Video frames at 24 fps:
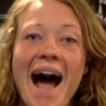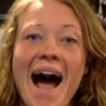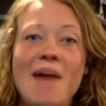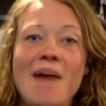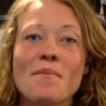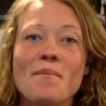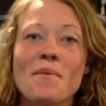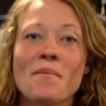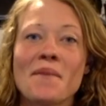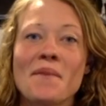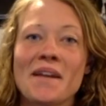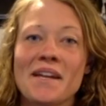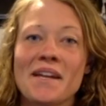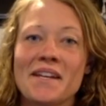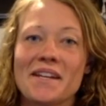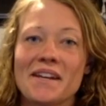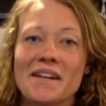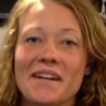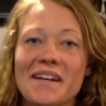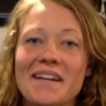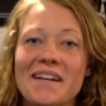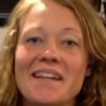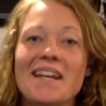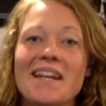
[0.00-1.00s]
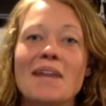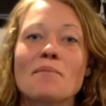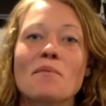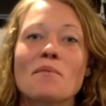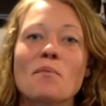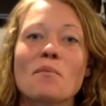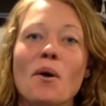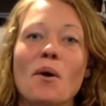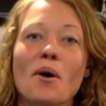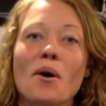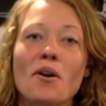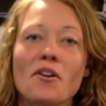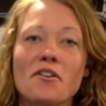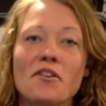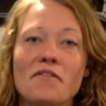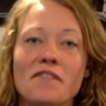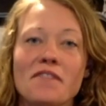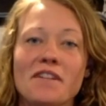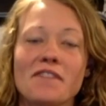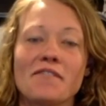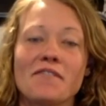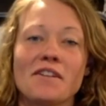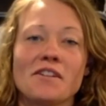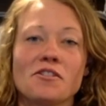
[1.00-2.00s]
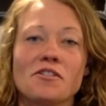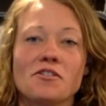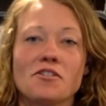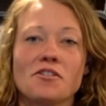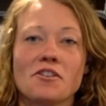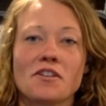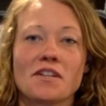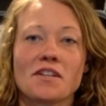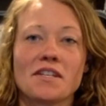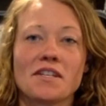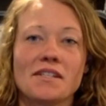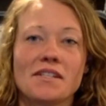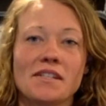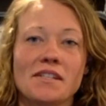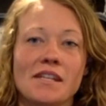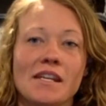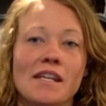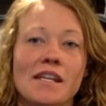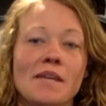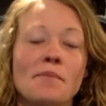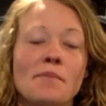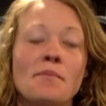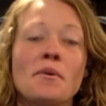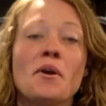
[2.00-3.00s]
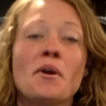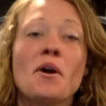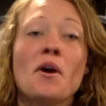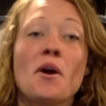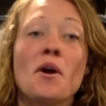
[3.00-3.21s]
I'm Amanda, and I'm a part of the Adventure Junkies team.